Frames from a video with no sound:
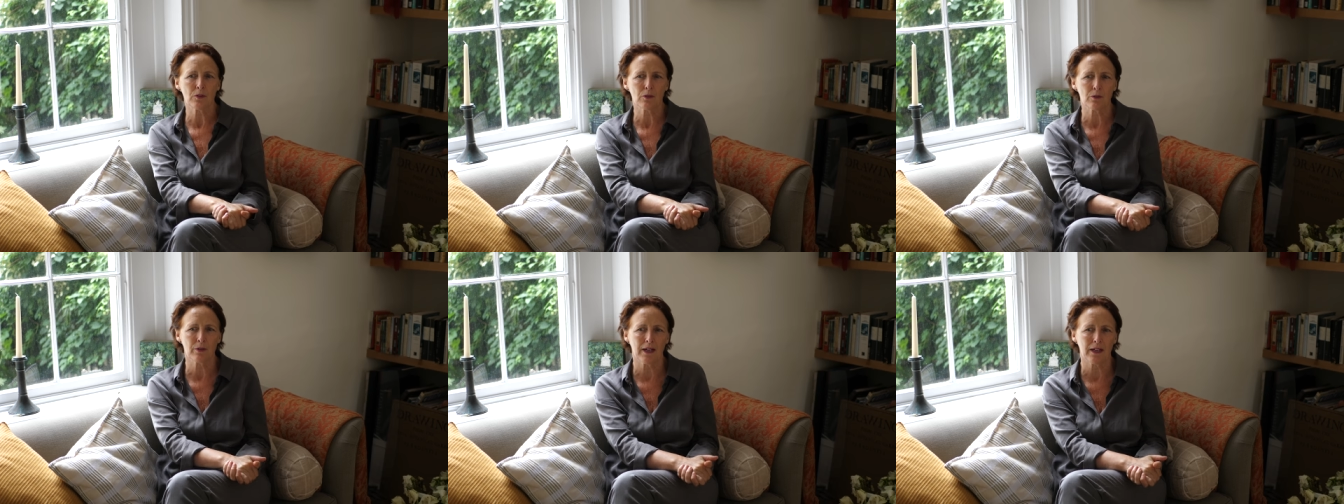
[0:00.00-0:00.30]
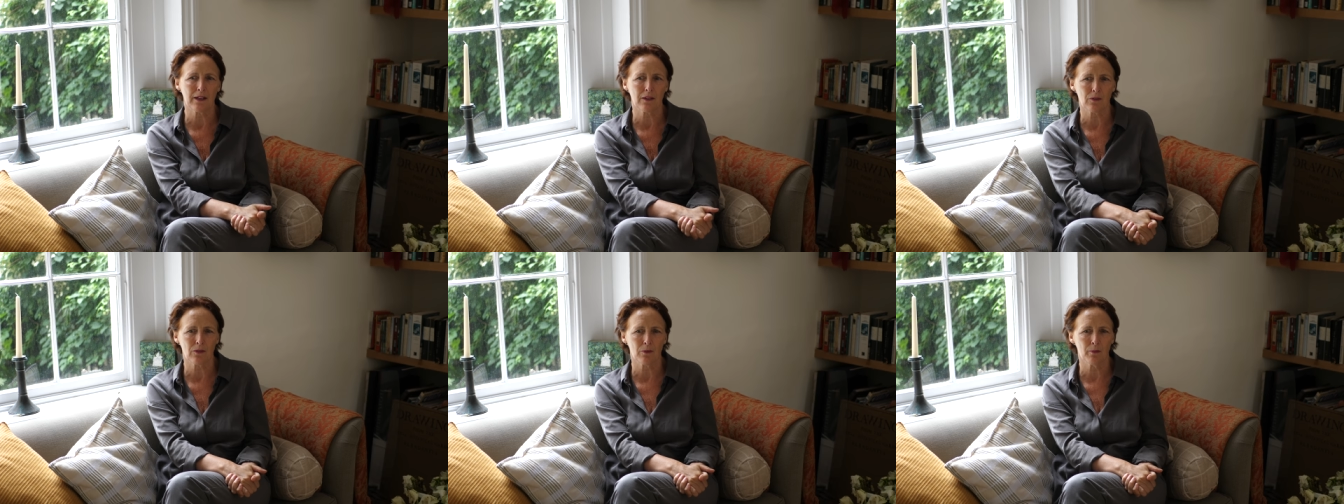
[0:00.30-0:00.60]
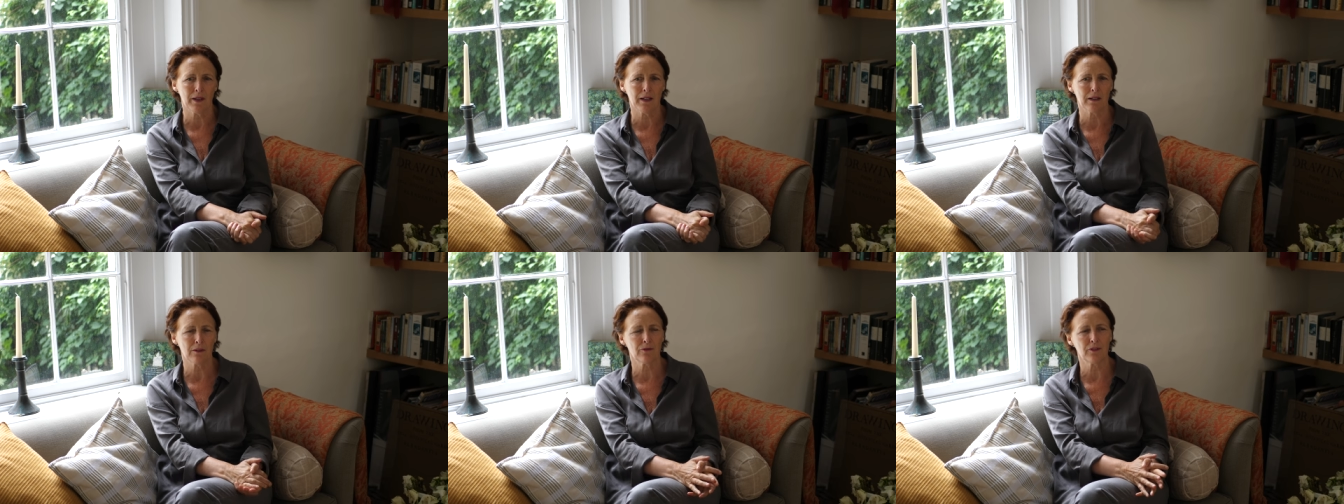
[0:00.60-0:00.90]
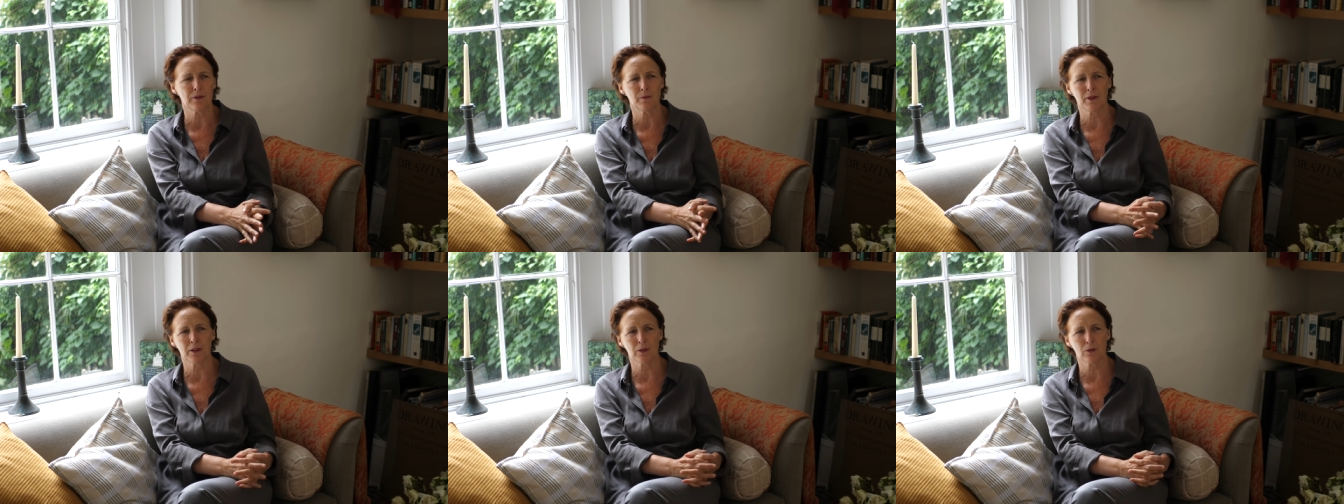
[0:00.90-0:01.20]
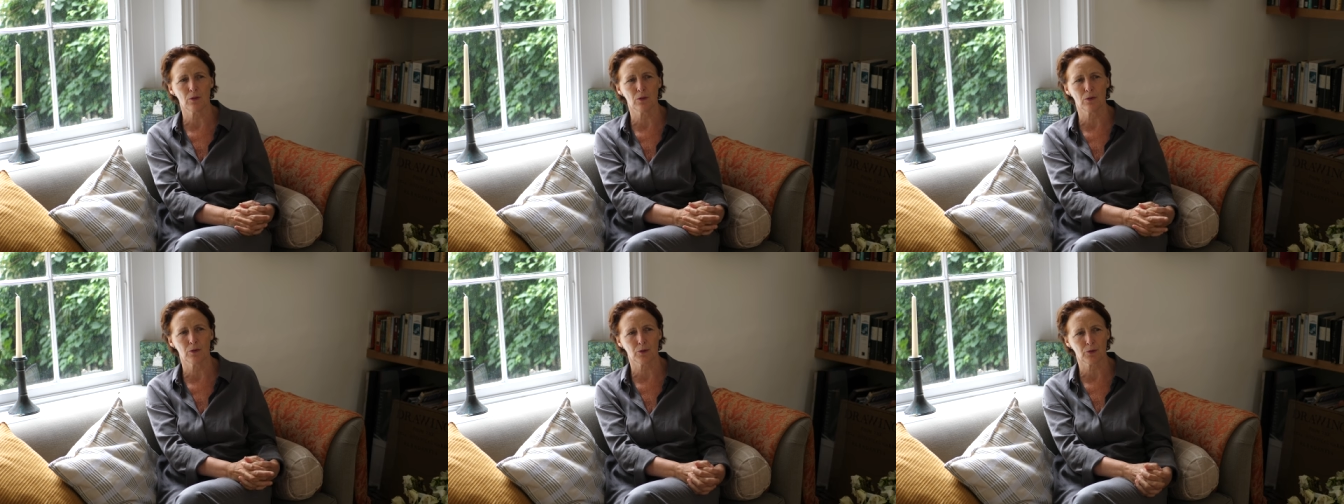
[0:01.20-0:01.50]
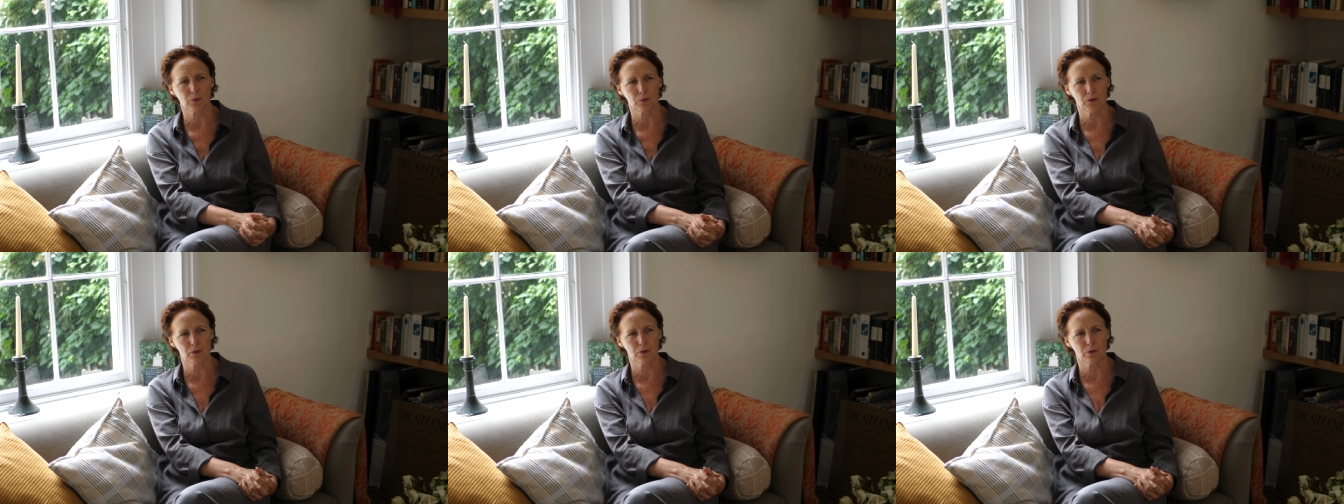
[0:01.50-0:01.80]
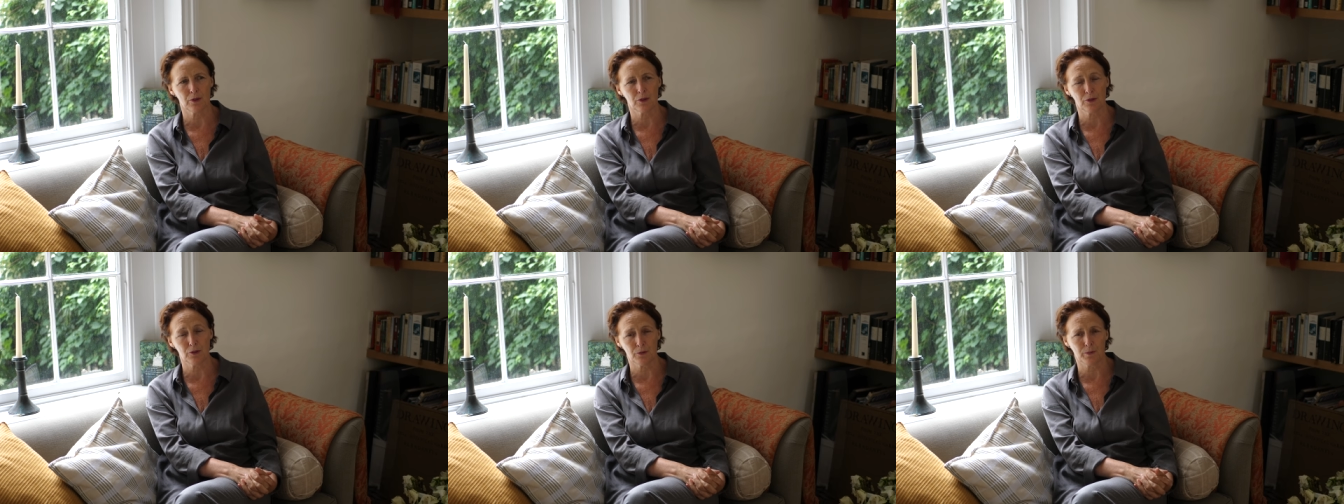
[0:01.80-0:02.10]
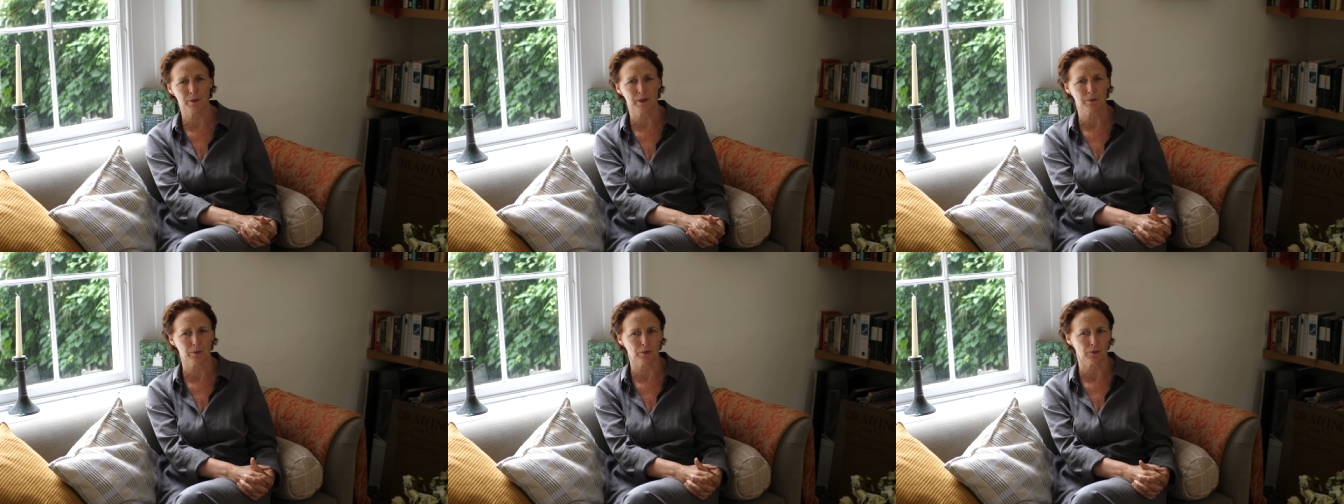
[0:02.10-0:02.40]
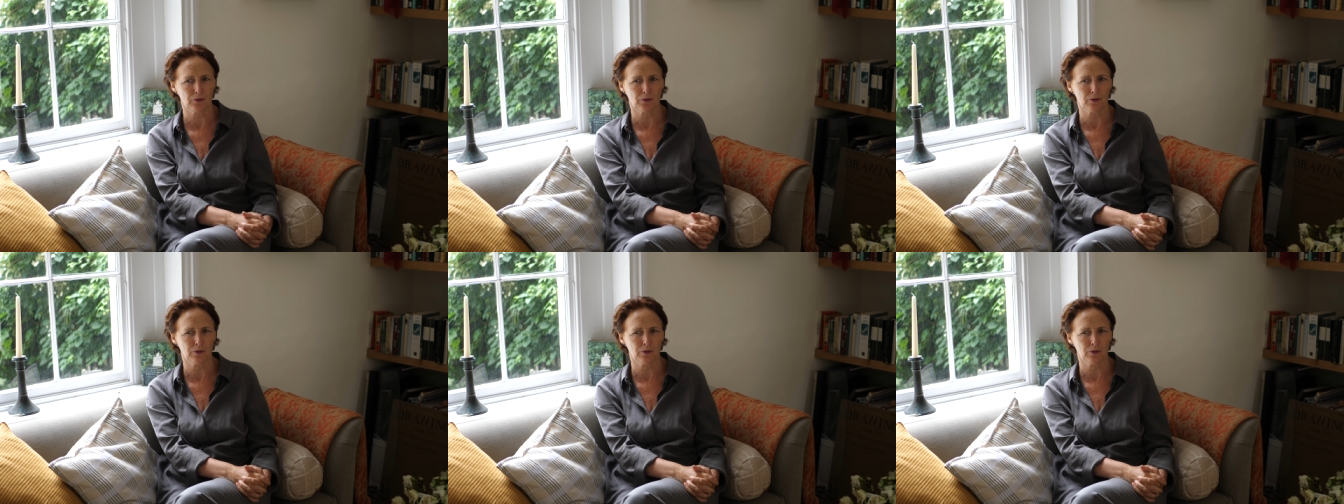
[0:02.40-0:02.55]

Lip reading: to crack the male and female chorus, which are only two people.